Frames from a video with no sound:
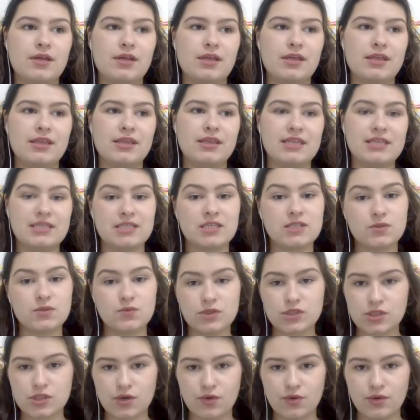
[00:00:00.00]
this is
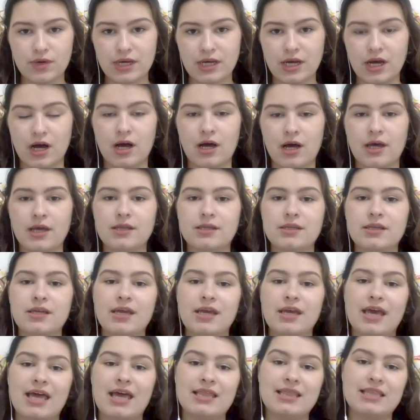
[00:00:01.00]
what's going on,
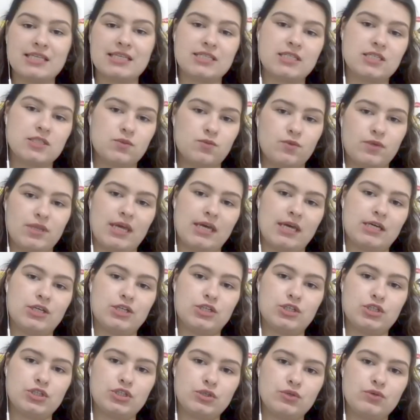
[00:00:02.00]
and this is what I
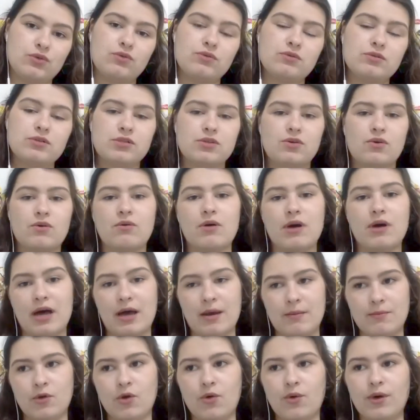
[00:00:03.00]
could do, so
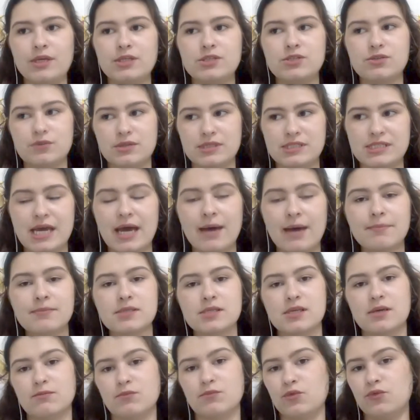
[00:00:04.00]
I'm going to
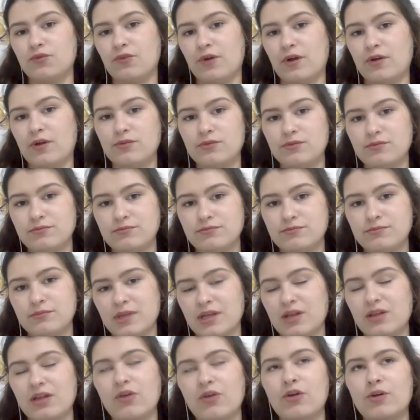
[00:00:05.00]
adapt and move on,
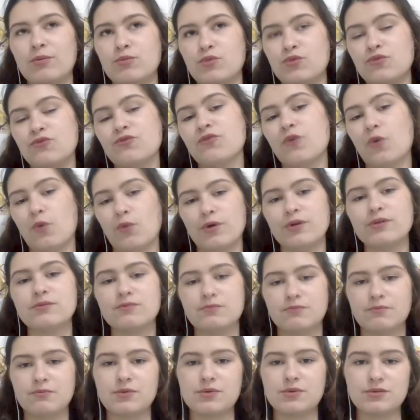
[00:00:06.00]
or move forward
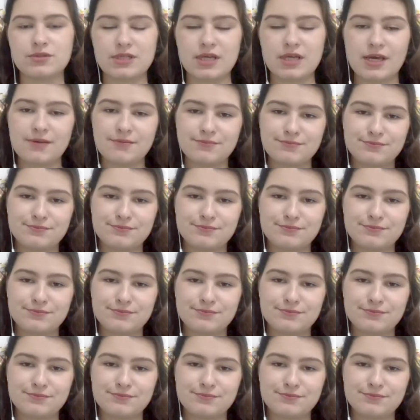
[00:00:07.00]
per se.